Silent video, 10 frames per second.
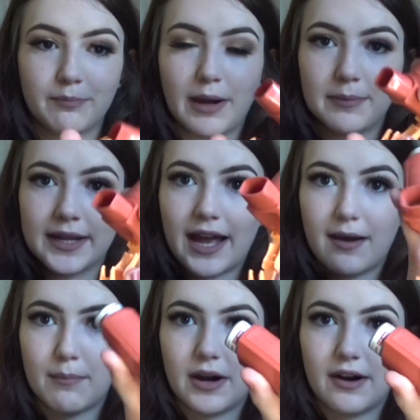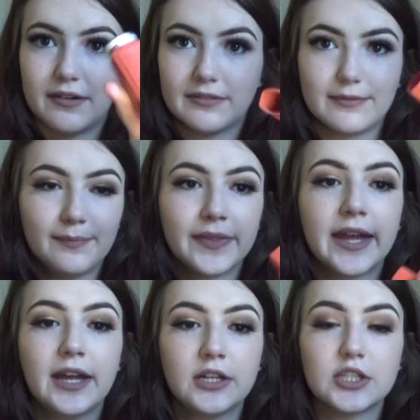Pop the cap off.
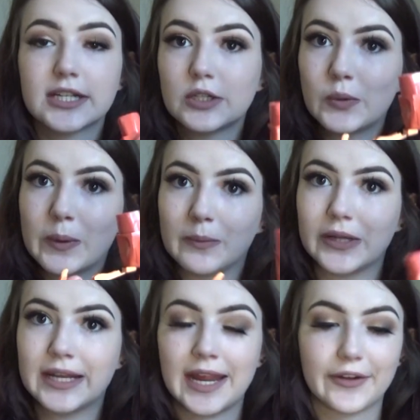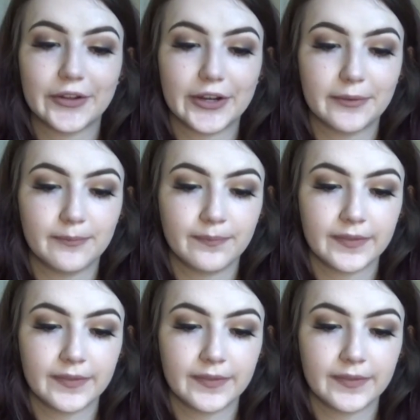Just a normal inhaler.